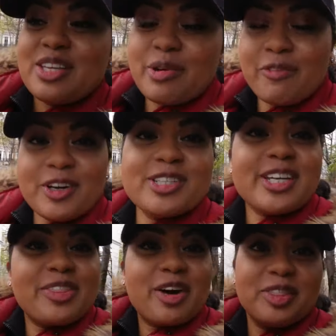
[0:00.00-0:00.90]
So at first
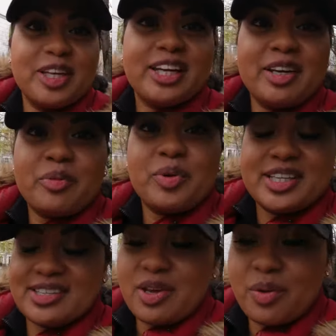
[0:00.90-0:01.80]
I thought that it
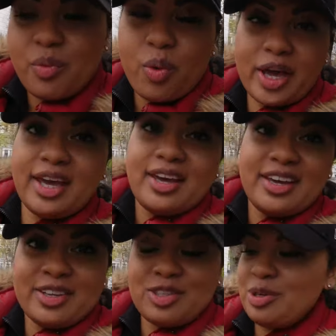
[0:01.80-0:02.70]
was
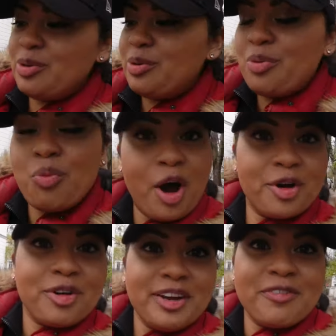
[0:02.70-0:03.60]
way too
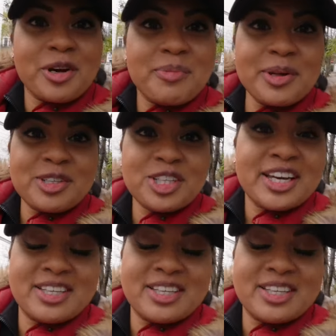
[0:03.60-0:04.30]
watery for a milkshake